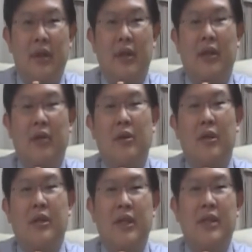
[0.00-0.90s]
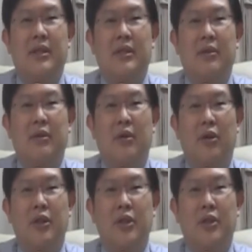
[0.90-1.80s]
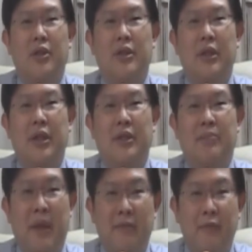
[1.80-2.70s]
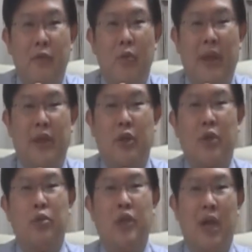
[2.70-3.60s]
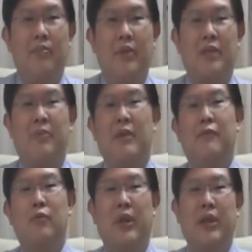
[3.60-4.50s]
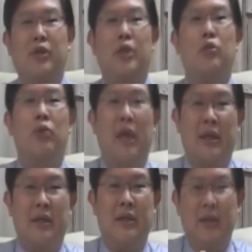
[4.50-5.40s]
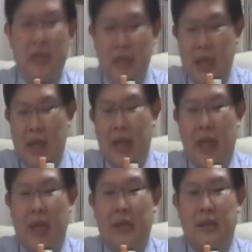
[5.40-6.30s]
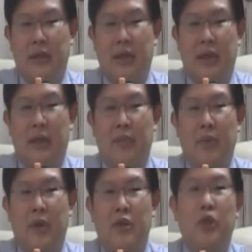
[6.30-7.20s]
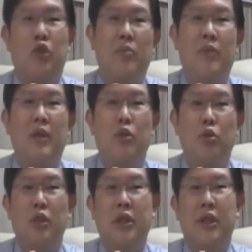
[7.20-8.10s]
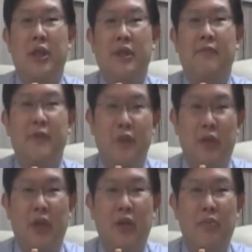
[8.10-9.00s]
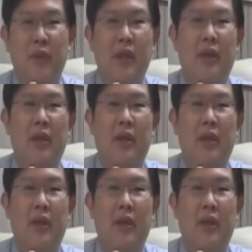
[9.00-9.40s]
Now, this condition is painful when they try to jump, it's painful when they try to run. And the treatment usually is physiotherapy,